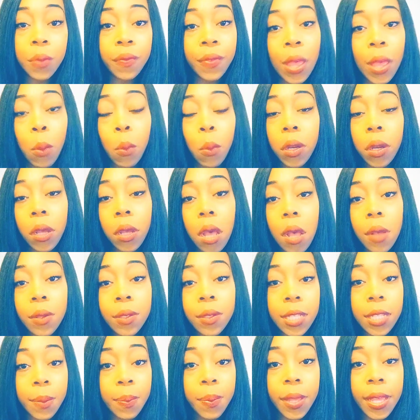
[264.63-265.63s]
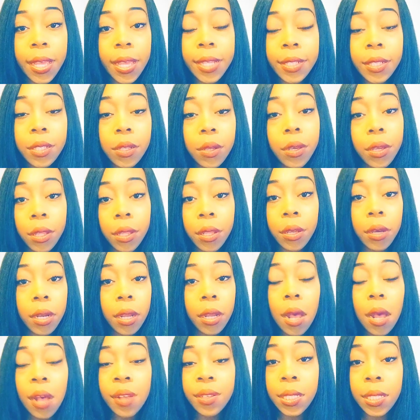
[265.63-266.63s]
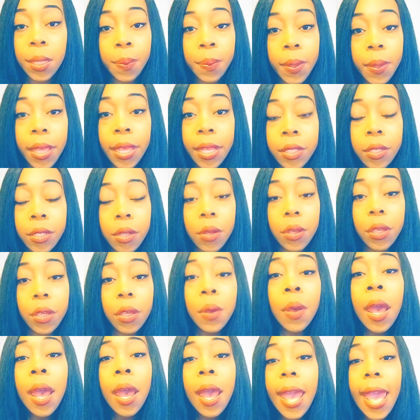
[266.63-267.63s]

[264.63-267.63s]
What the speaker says: If they want to call CPS on you, they're going to call CPS on you.